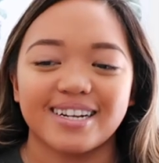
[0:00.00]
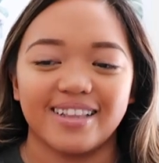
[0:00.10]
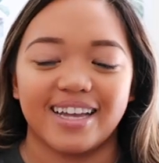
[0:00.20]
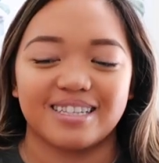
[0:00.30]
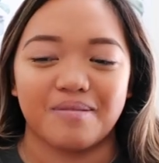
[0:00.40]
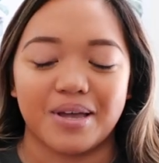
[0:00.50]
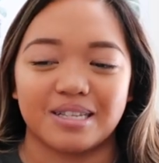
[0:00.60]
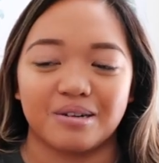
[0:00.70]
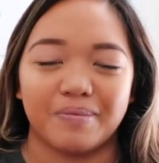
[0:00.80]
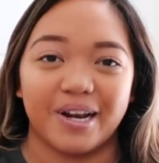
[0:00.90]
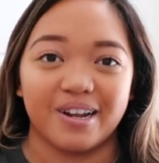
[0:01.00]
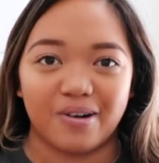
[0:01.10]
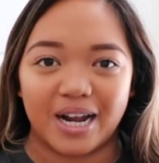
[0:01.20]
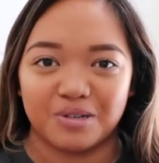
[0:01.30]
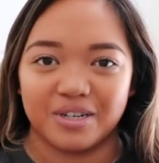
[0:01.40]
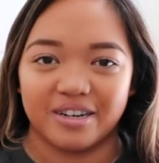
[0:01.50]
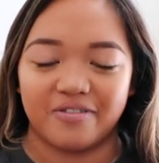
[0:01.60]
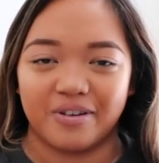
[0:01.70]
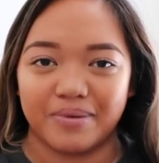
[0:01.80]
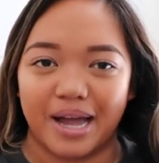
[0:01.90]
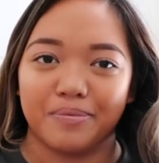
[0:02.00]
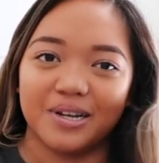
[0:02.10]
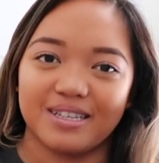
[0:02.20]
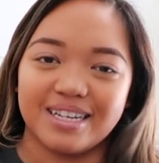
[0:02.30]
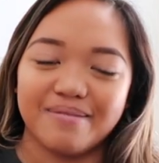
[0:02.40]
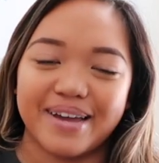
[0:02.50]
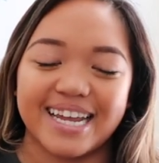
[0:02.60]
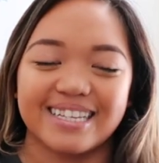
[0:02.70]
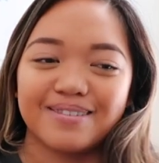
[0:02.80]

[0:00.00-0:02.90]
there last semester, but I graduated from Kappa Delta in May,